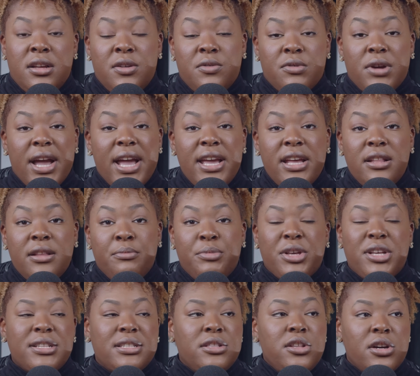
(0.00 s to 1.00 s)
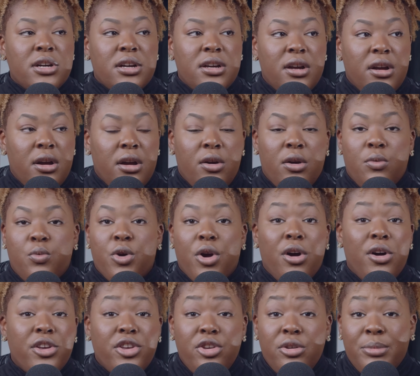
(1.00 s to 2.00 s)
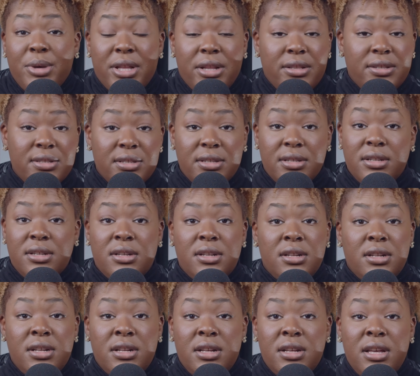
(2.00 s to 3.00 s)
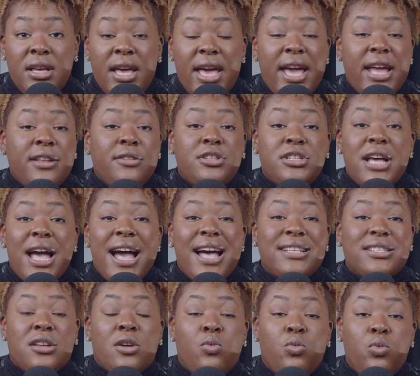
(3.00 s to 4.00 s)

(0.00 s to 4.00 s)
right? Because look, we're all humans. And to ask a